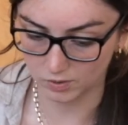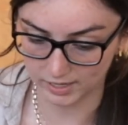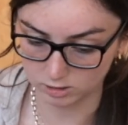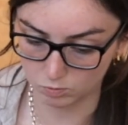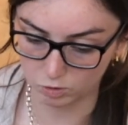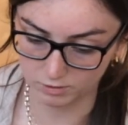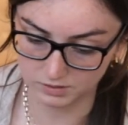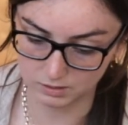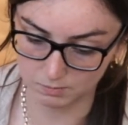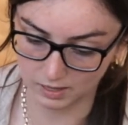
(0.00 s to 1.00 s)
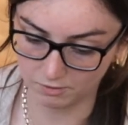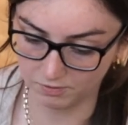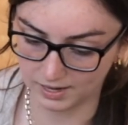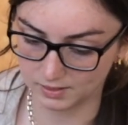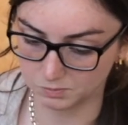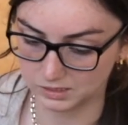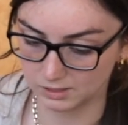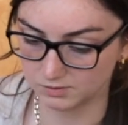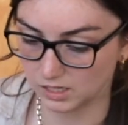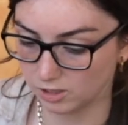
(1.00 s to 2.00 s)
ectomorphs may find
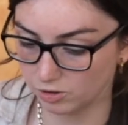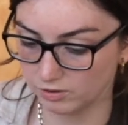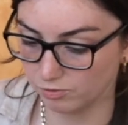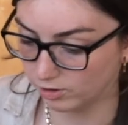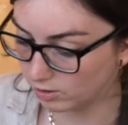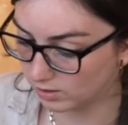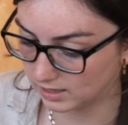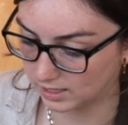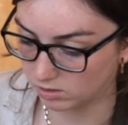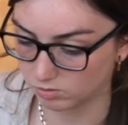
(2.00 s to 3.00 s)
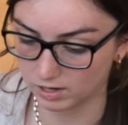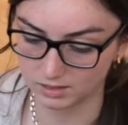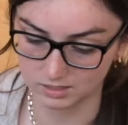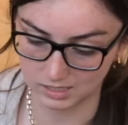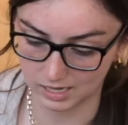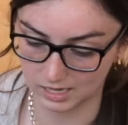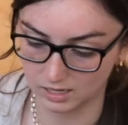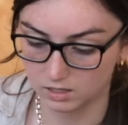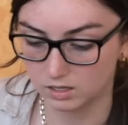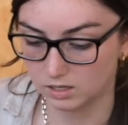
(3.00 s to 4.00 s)
themselves hungry frequently throughout the
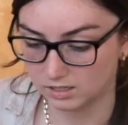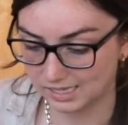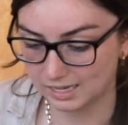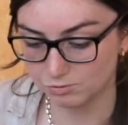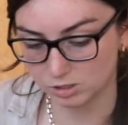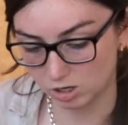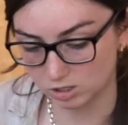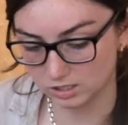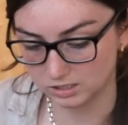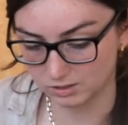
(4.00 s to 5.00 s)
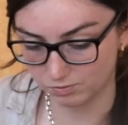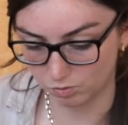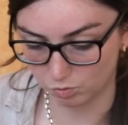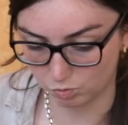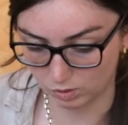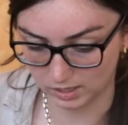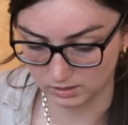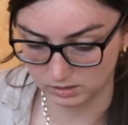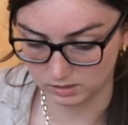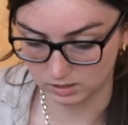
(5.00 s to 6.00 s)
day, yet regardless of
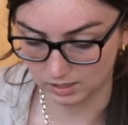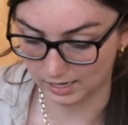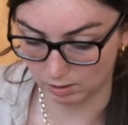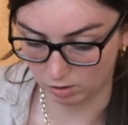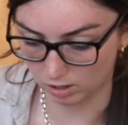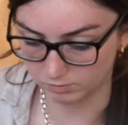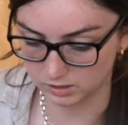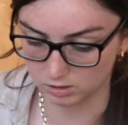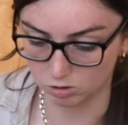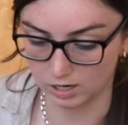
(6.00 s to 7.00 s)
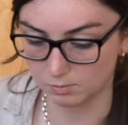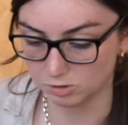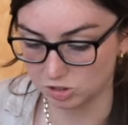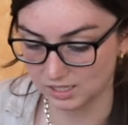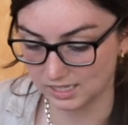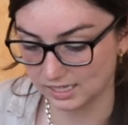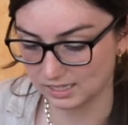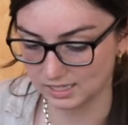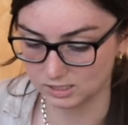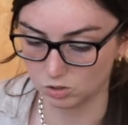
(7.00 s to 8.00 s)
how often or how much they
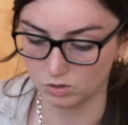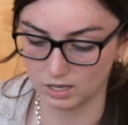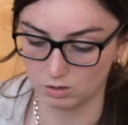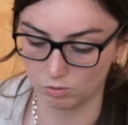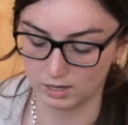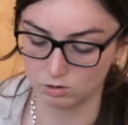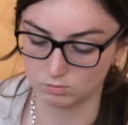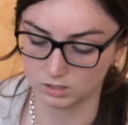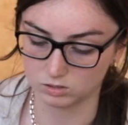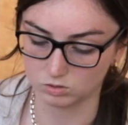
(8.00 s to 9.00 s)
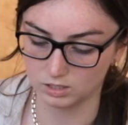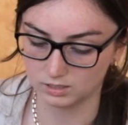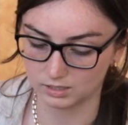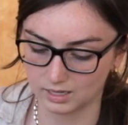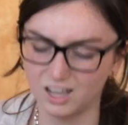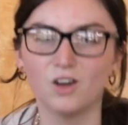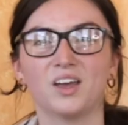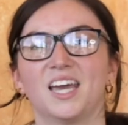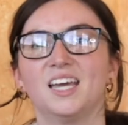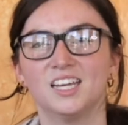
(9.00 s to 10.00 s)
eat, they don't gain weight or muscle easily.
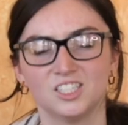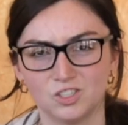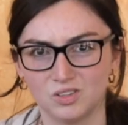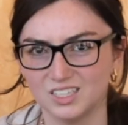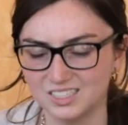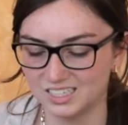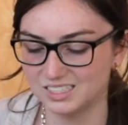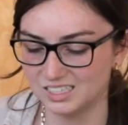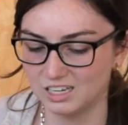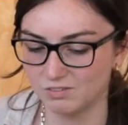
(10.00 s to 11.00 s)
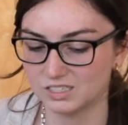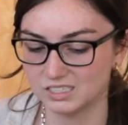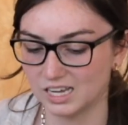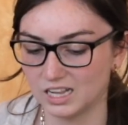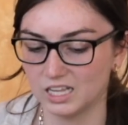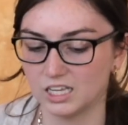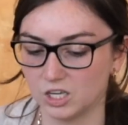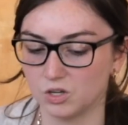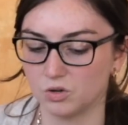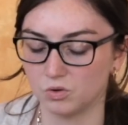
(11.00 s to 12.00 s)
Okay, so this isn't even telling
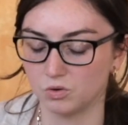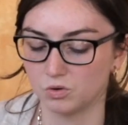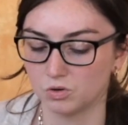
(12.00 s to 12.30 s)
you